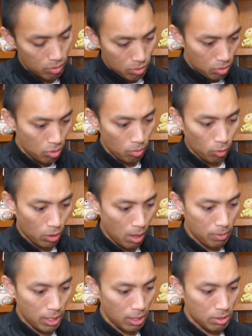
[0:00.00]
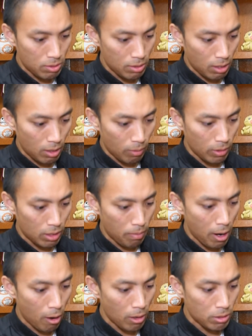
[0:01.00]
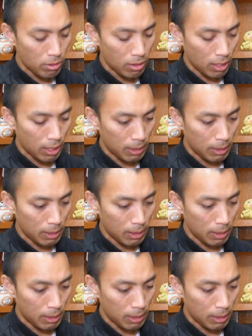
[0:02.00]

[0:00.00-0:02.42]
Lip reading: two more updates with the parish.